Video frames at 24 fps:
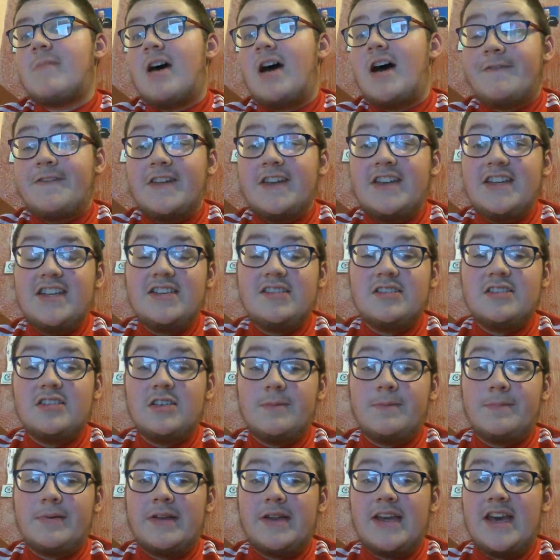think he's going
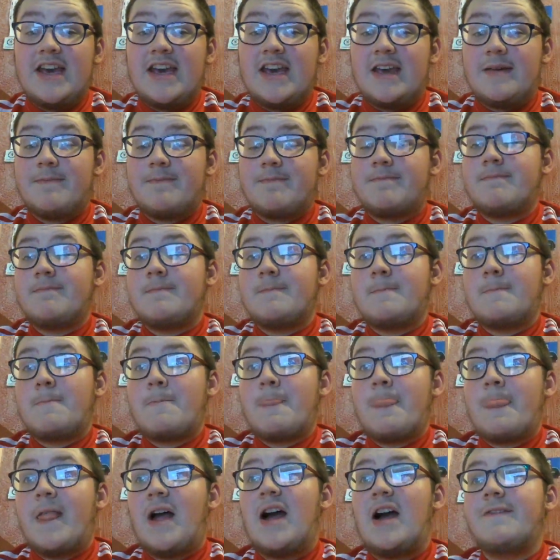to play
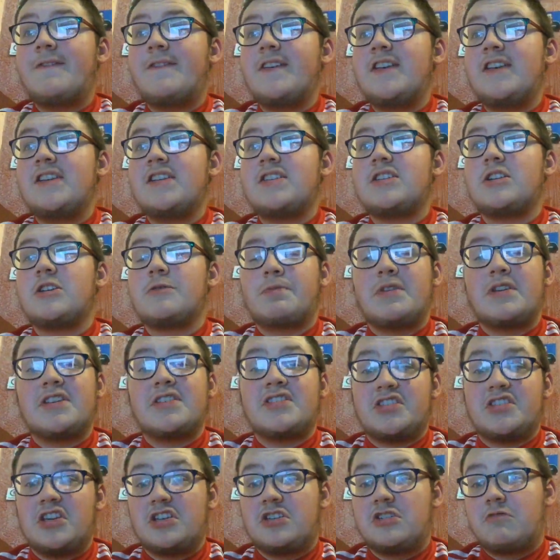
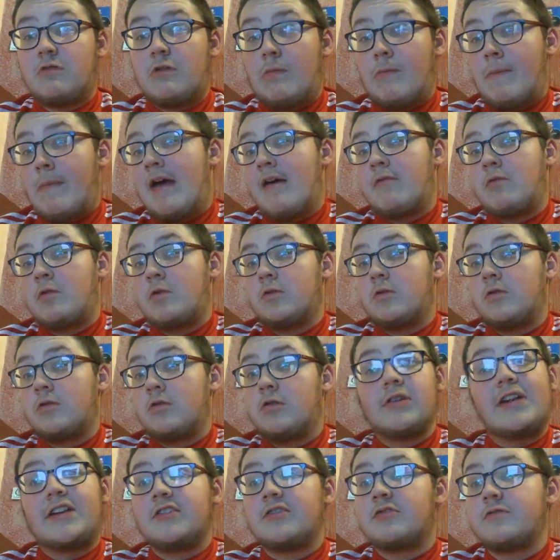Sergio Romero on
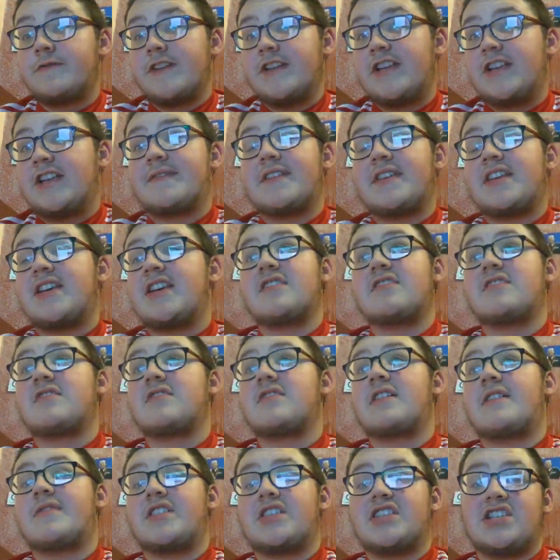goal. I don't think David De Gea's going
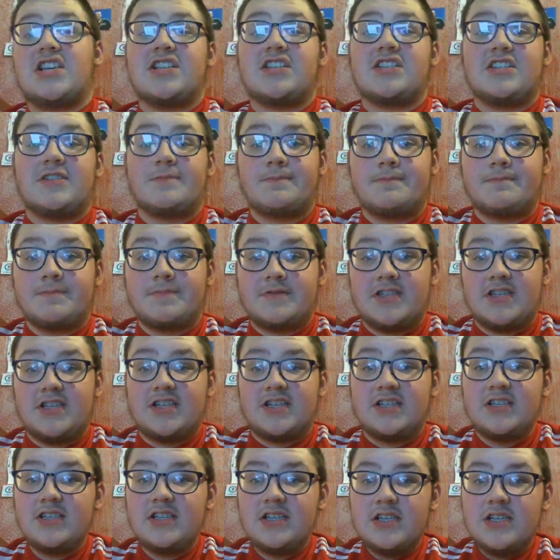to have a chance of
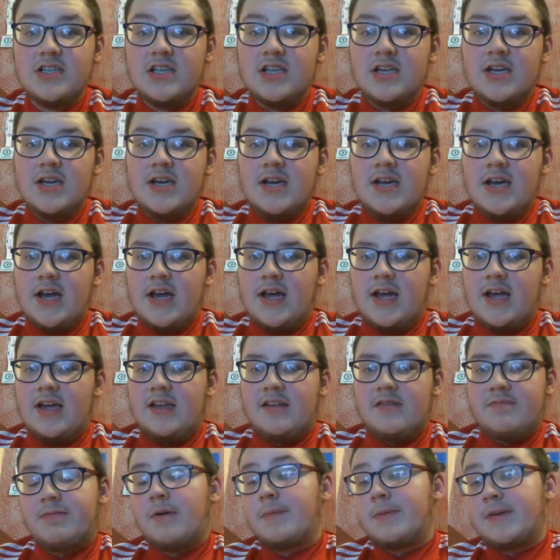starting.
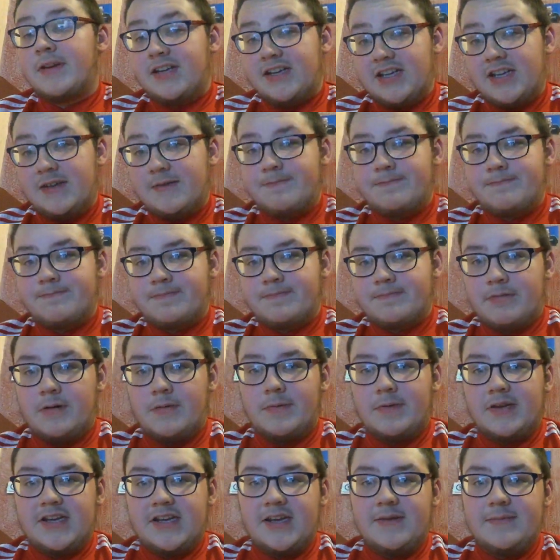He'll probably keep
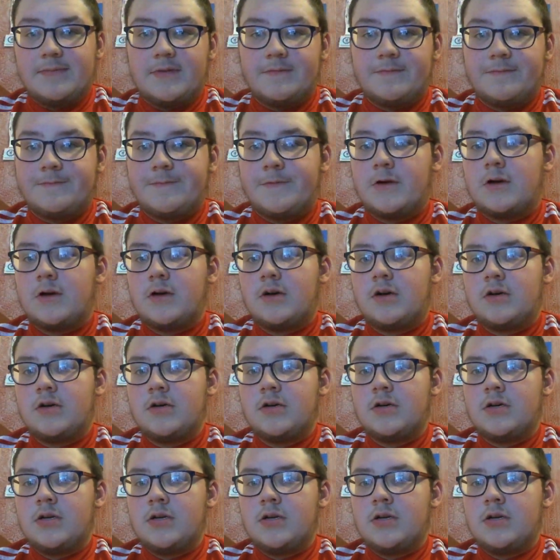them for.